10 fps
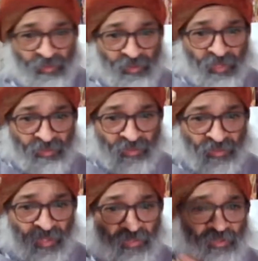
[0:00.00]
that's the
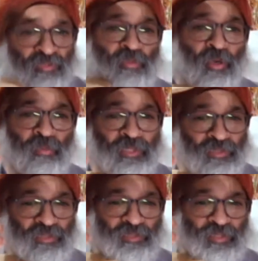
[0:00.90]
size of the bobbin, it's
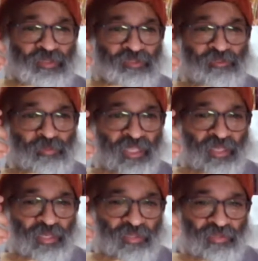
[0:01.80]
the size of my
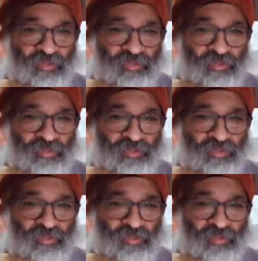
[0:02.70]
head.